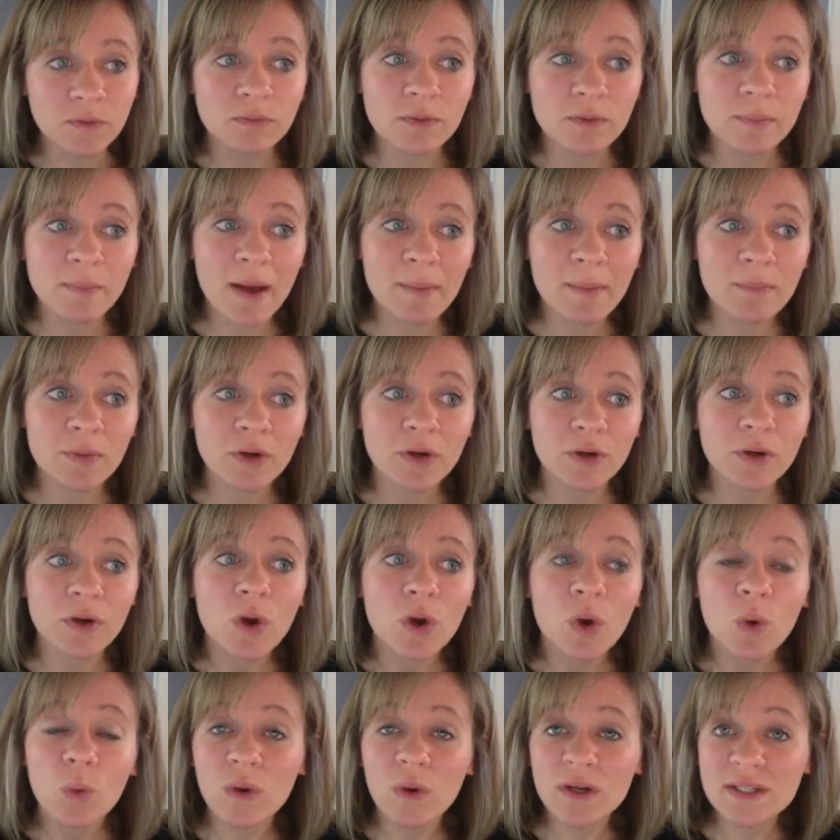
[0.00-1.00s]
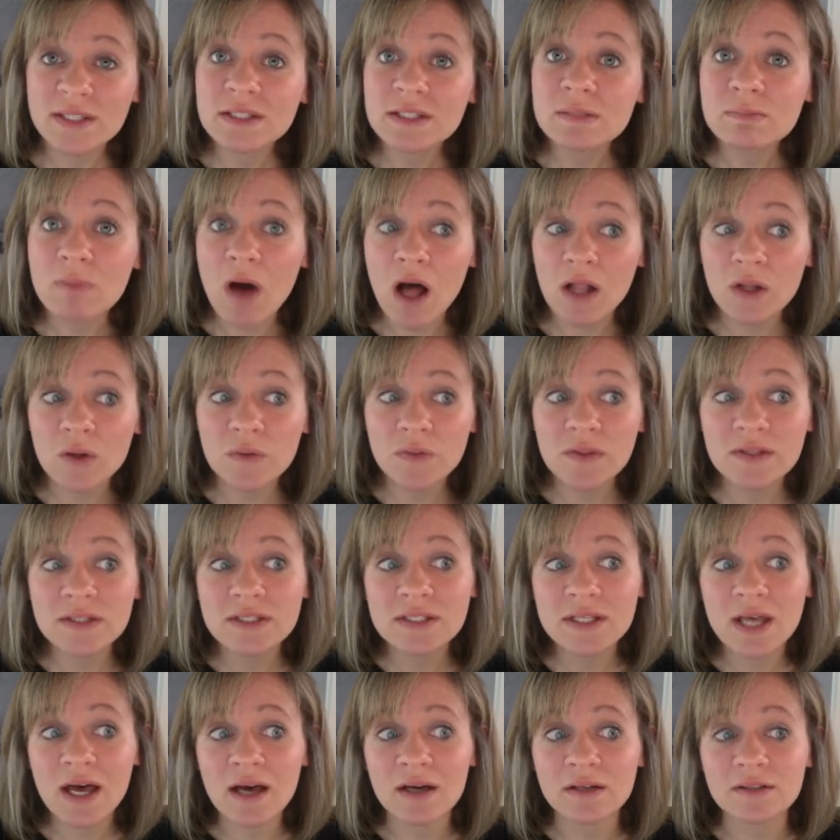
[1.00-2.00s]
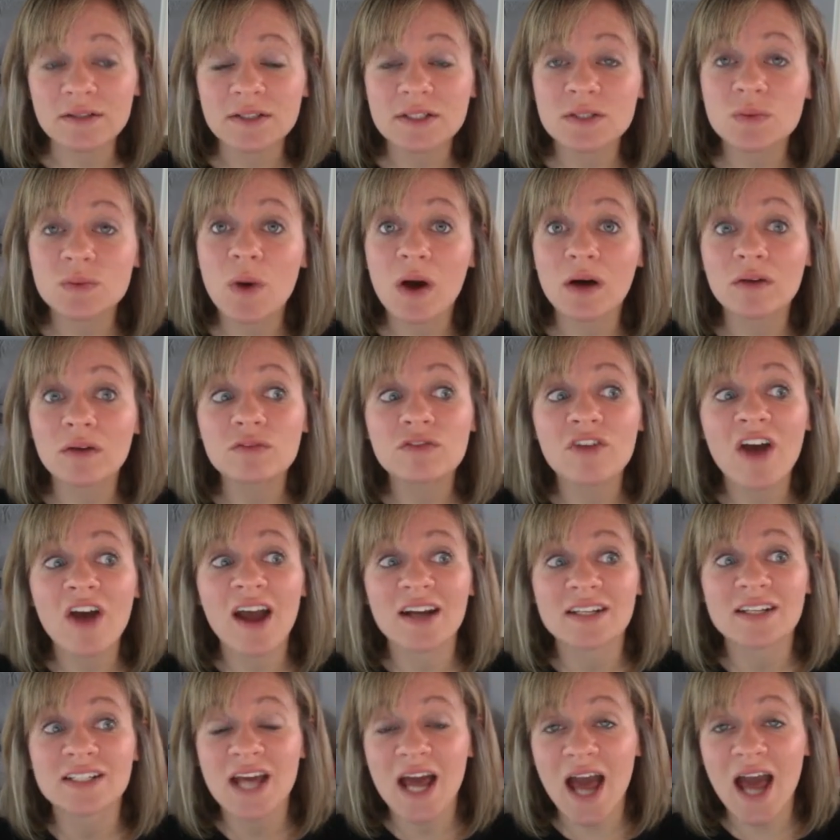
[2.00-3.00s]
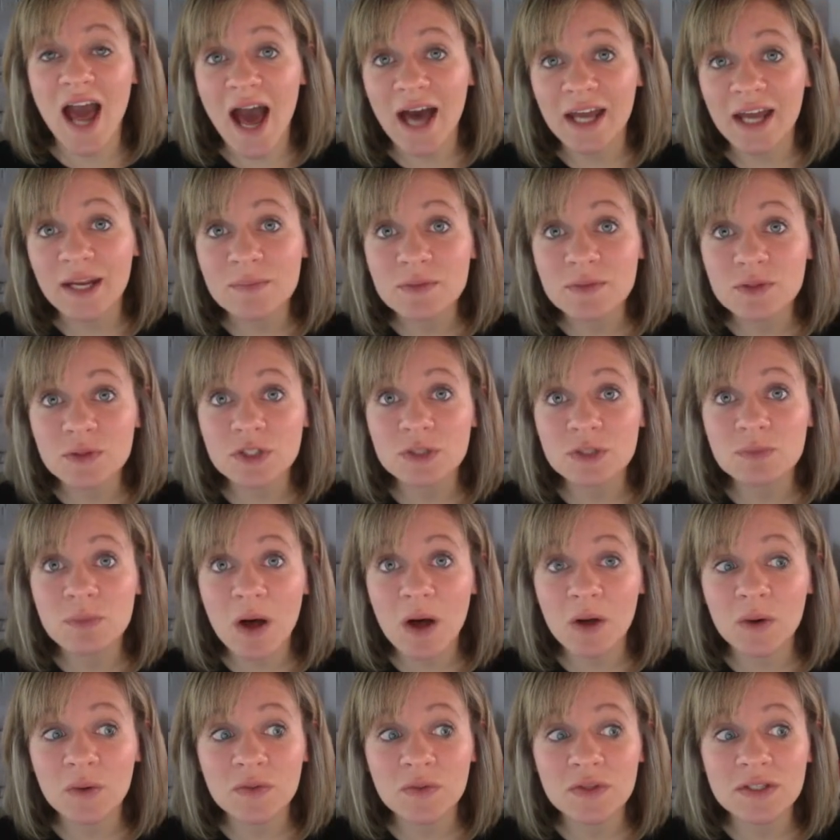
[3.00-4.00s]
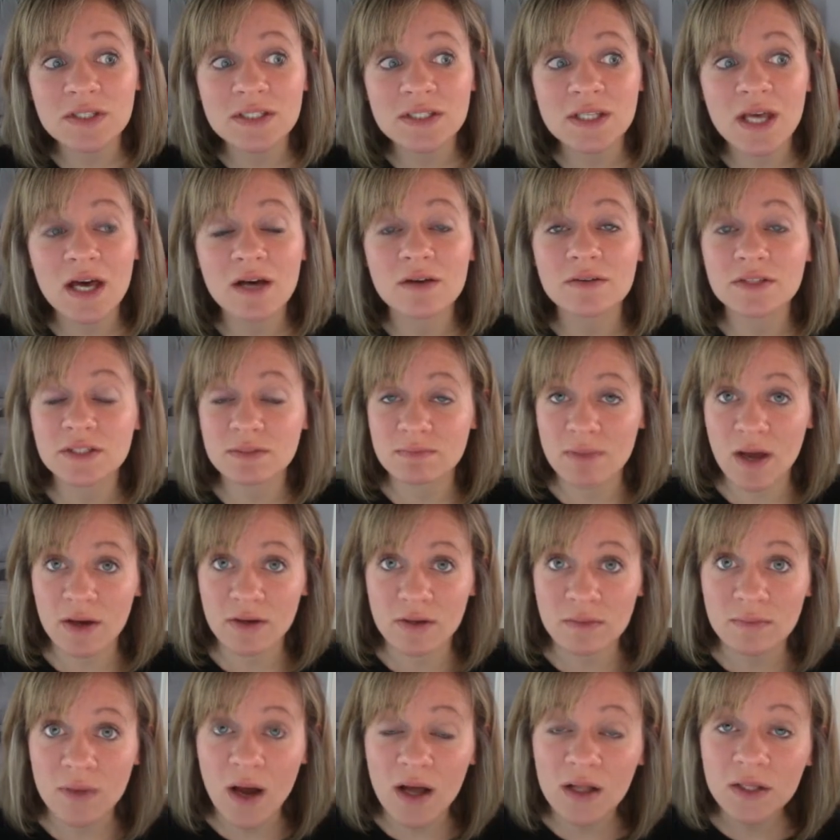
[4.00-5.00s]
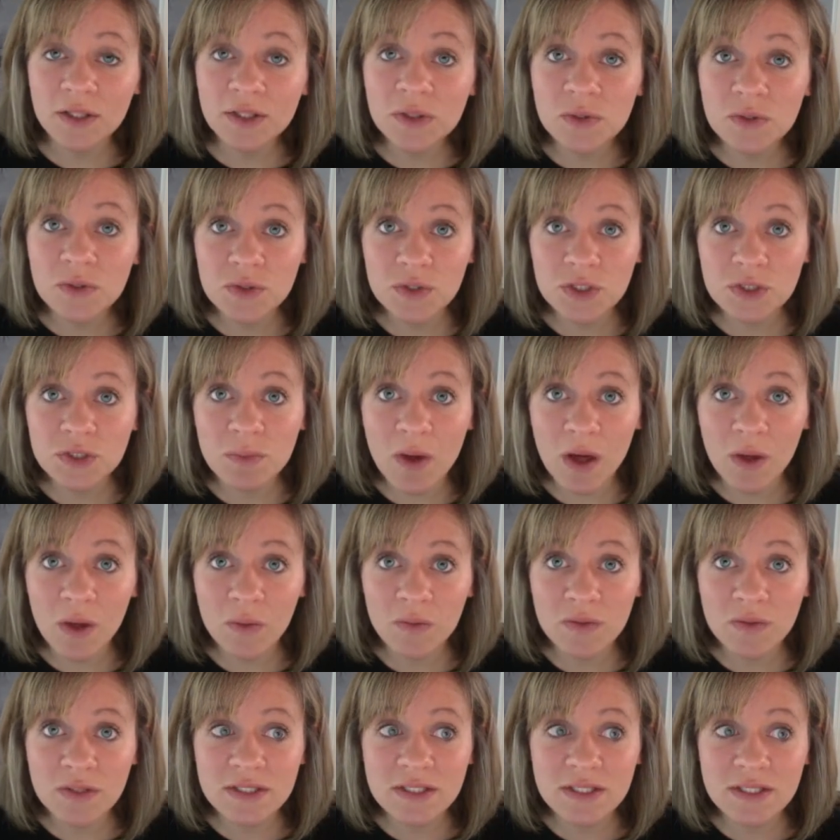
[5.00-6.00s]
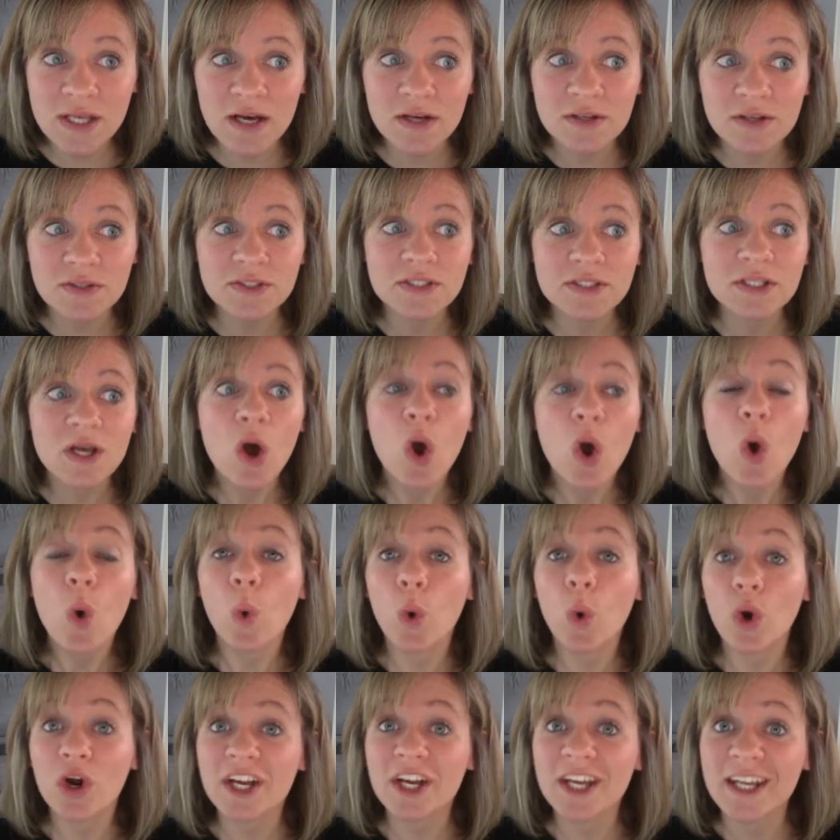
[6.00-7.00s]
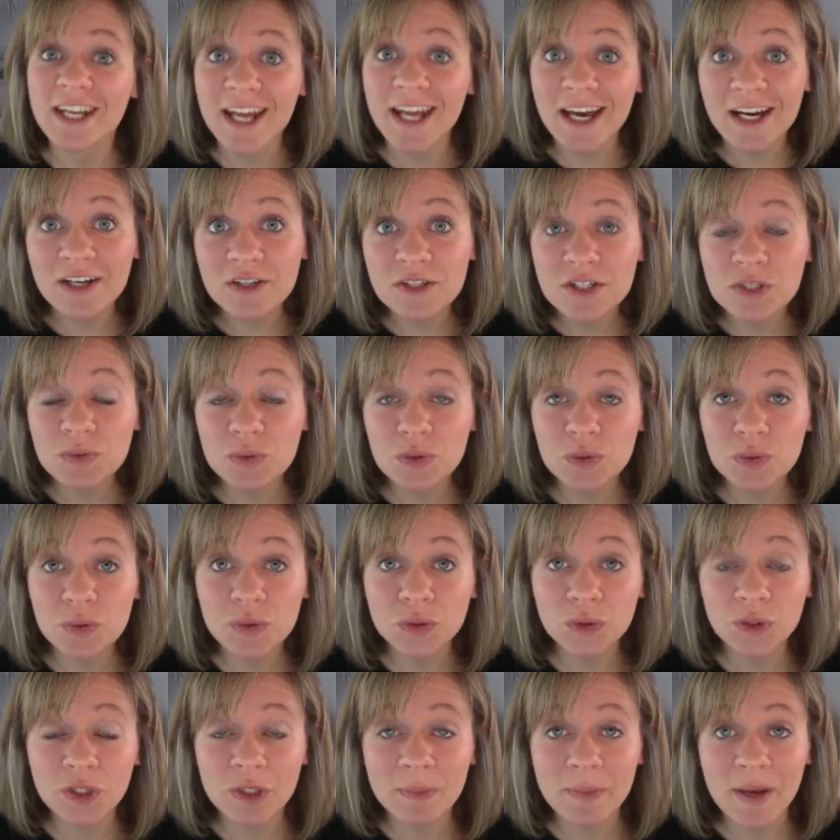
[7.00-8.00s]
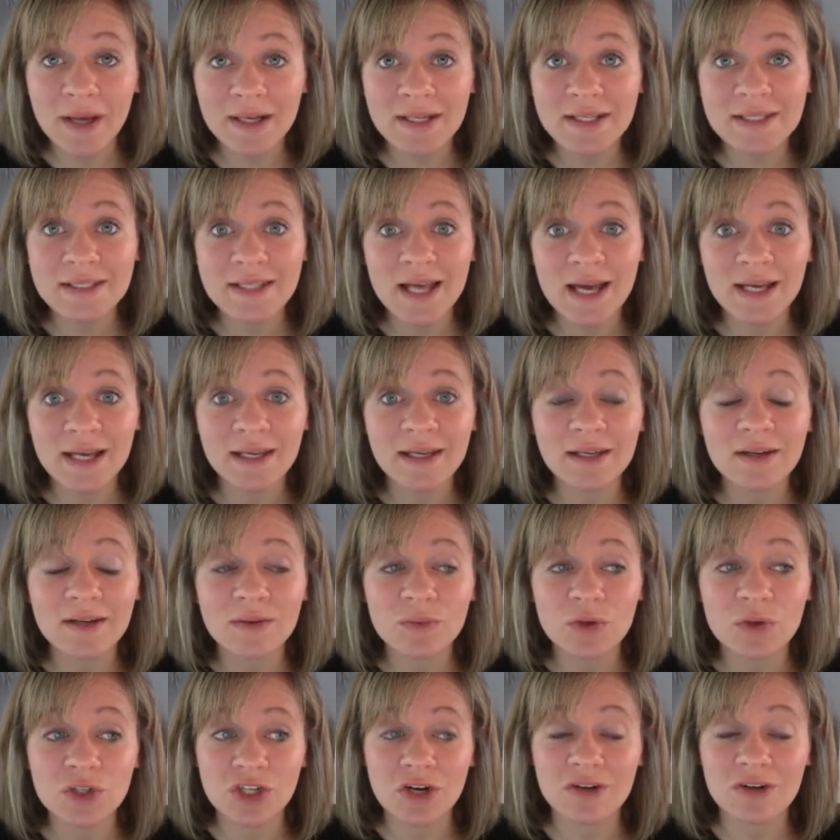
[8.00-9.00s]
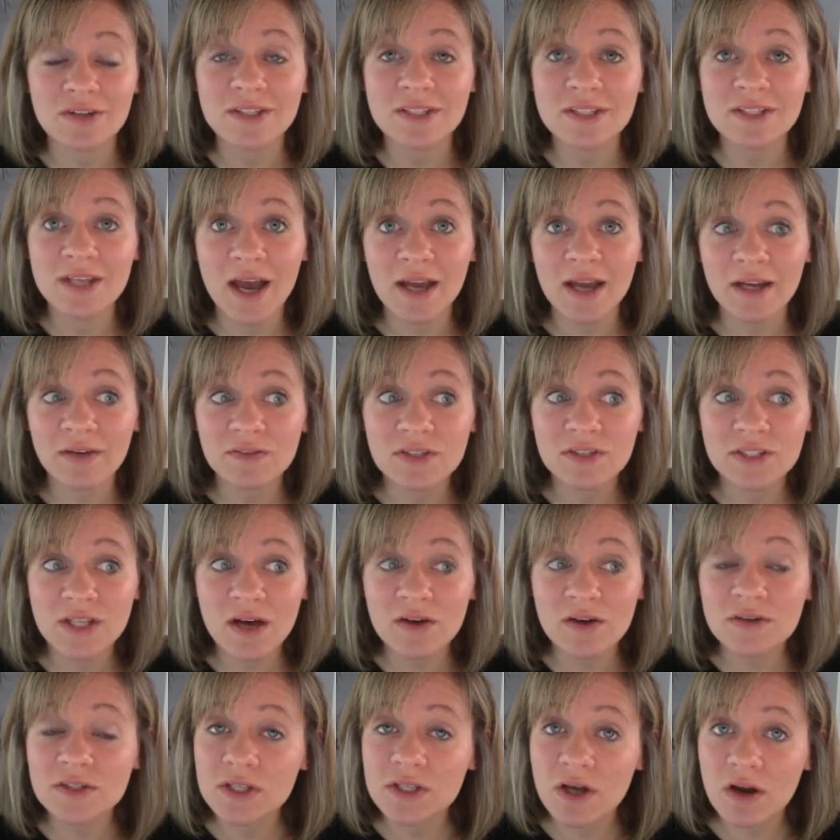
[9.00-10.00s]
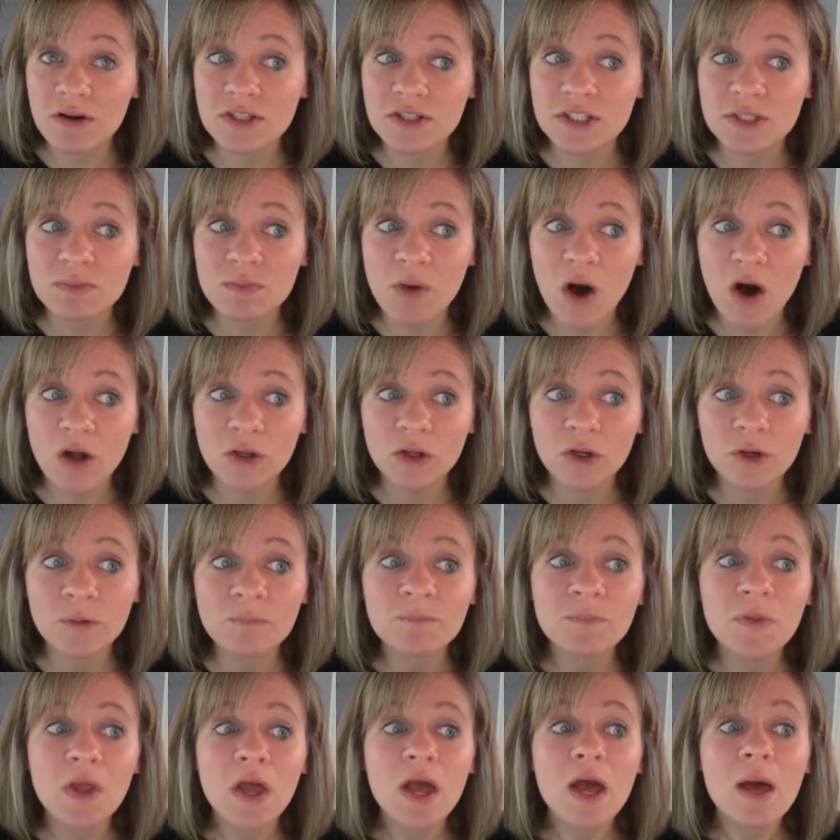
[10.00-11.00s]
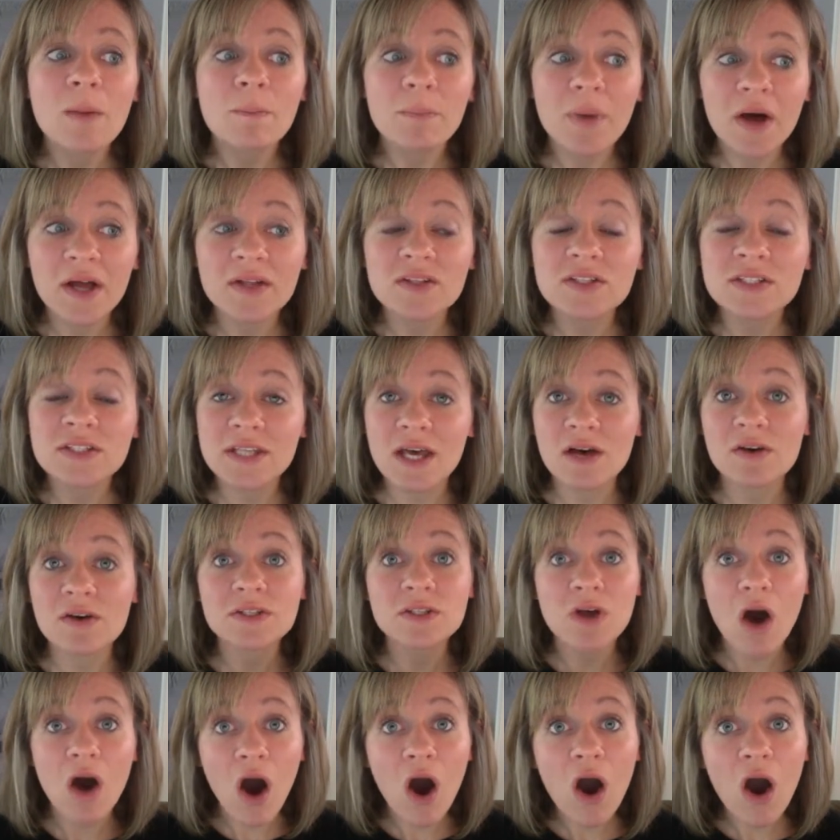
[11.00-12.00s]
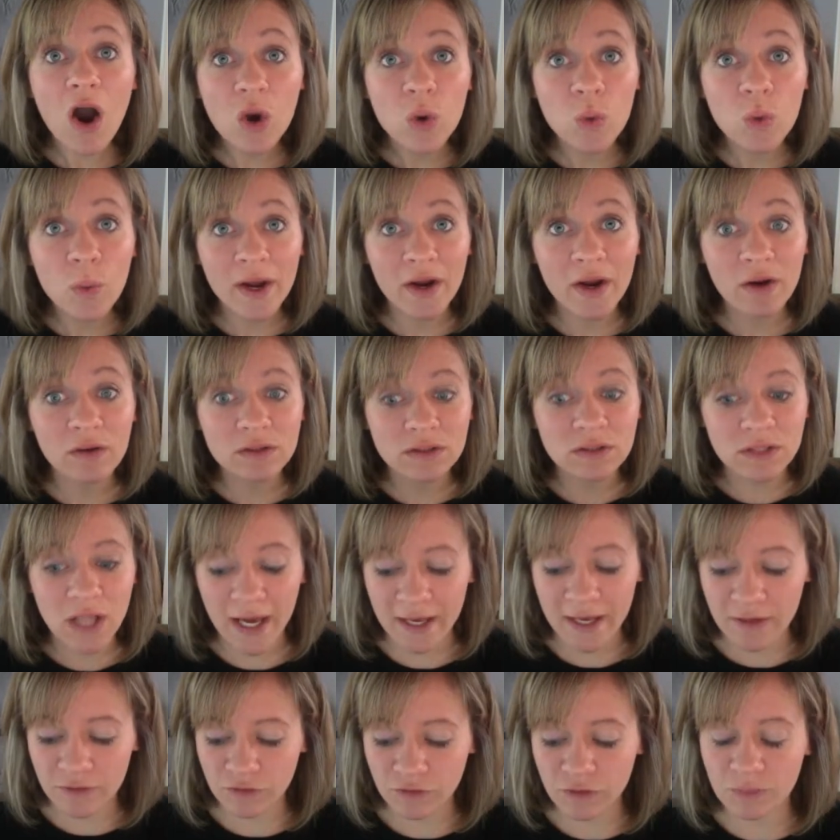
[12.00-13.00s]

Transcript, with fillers: remember, what's smaller than cells? Well, in fact, atoms are smaller than cells, macromolecules are smaller than cells, organelles, which we'll learn about in a second, which are inside of cells, are smaller. But cells are where life